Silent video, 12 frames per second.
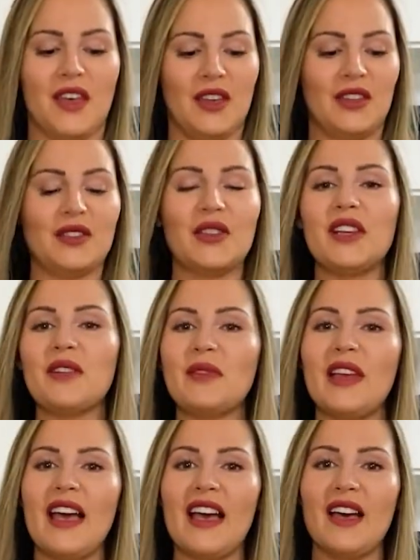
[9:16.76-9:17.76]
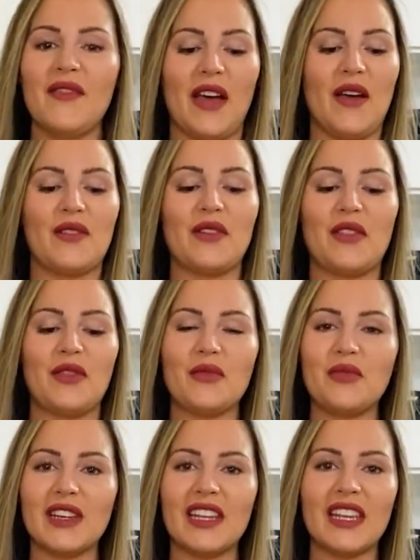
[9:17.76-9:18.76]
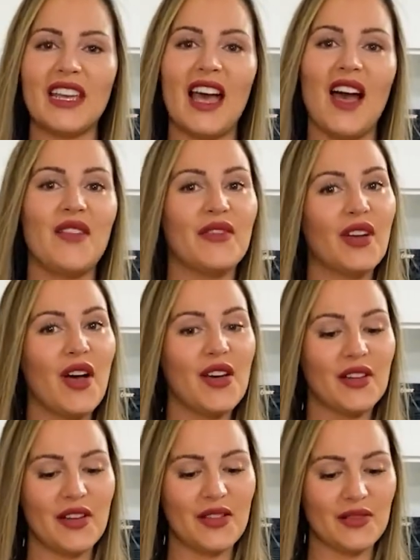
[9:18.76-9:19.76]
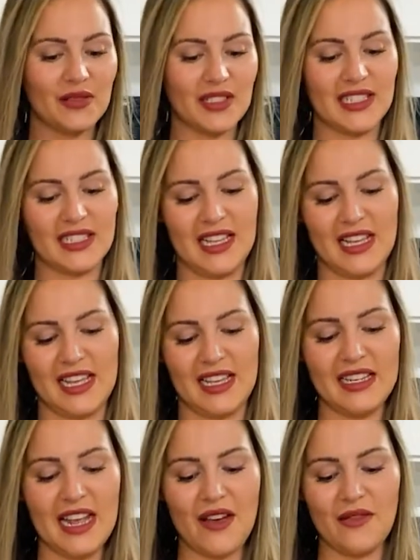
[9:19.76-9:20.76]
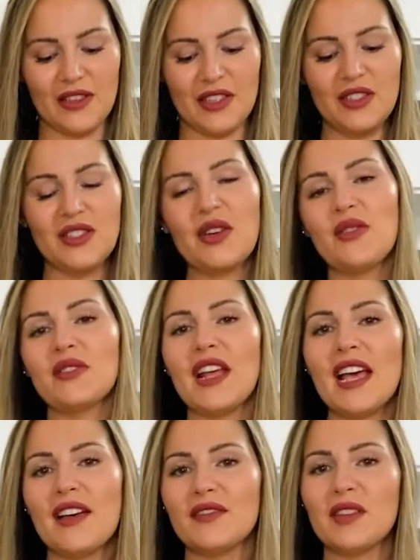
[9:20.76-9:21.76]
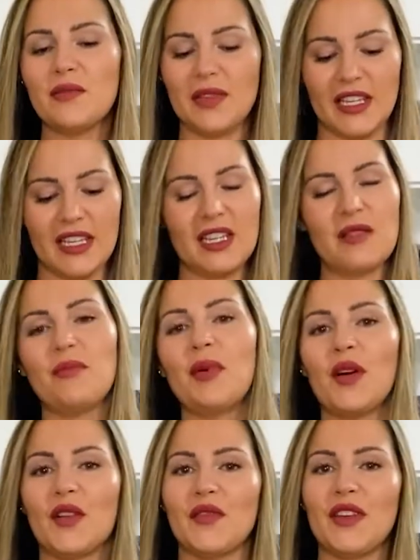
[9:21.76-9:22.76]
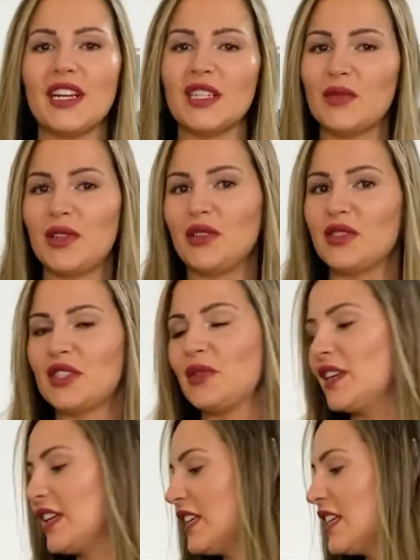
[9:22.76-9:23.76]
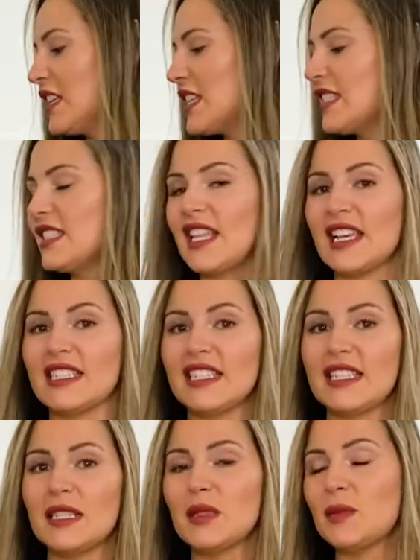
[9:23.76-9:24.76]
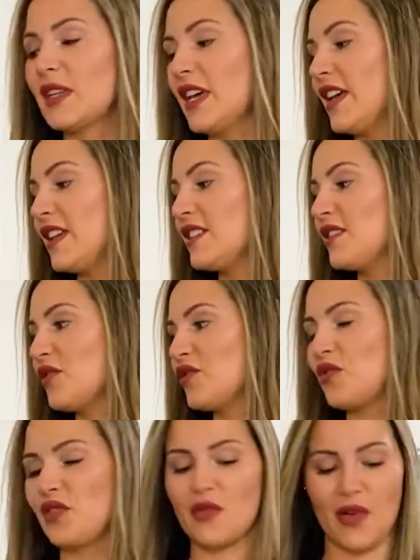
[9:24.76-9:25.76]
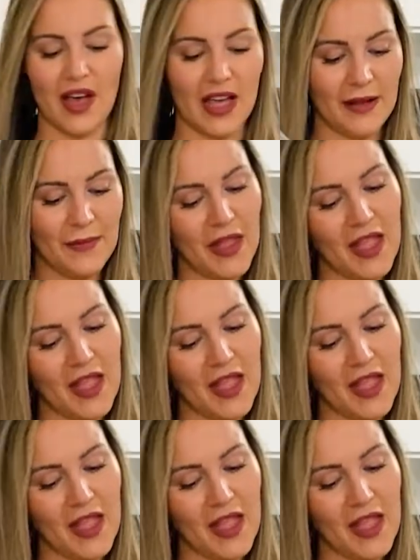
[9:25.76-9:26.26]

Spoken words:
So here we have our 3 avocados. Now, you don't have to be perfect when you're doing the slices, because I'll show you why.